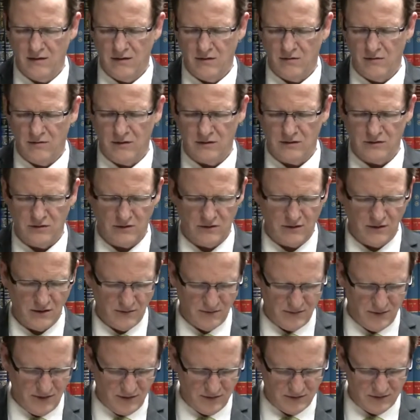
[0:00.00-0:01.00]
we're talking
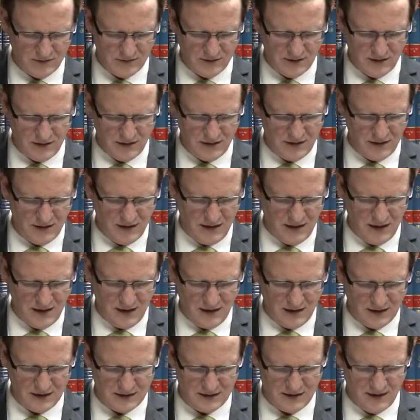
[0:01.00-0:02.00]
about uh, the
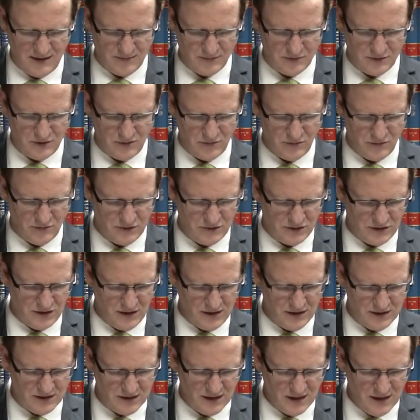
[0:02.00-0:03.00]
exception, which
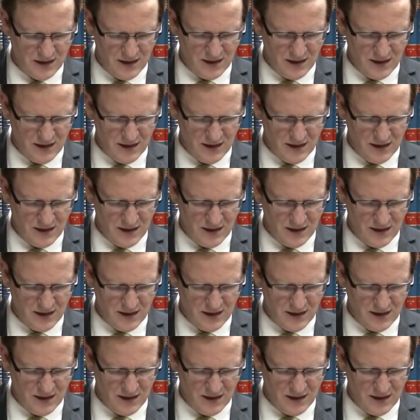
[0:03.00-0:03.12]
is